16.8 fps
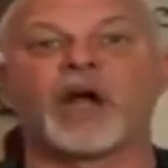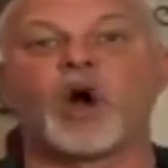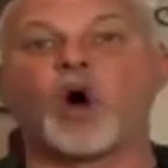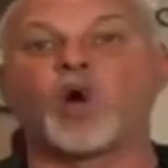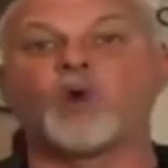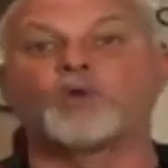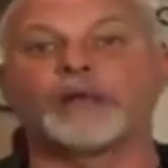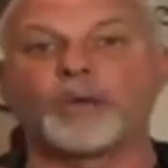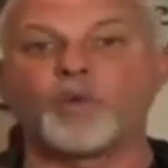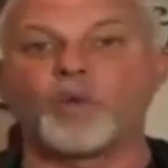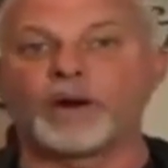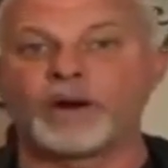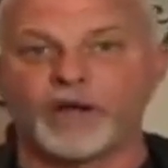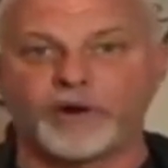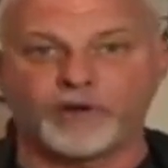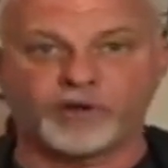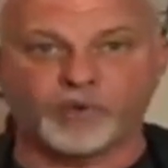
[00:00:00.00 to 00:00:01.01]
Only
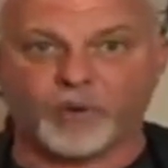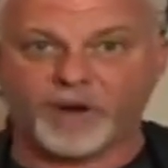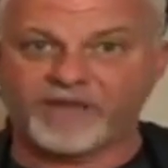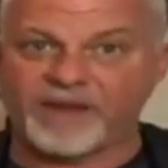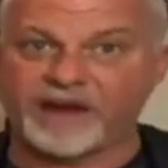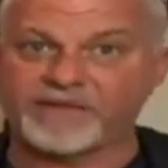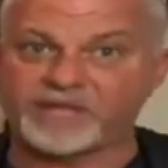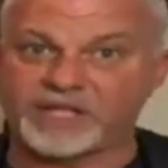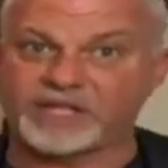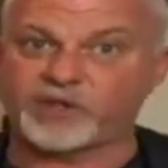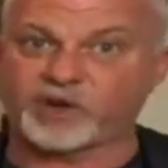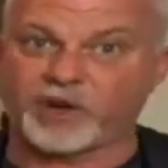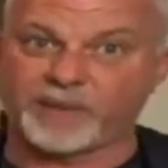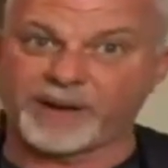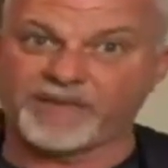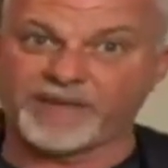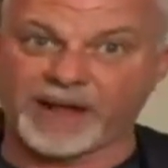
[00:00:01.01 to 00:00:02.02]
125 seats are
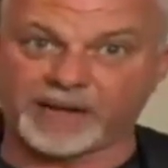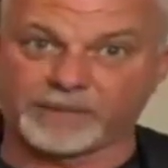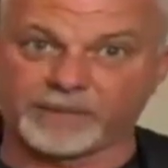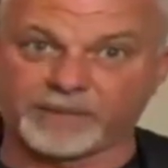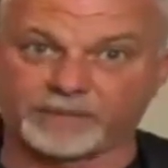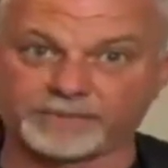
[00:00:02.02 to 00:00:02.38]
going to be available.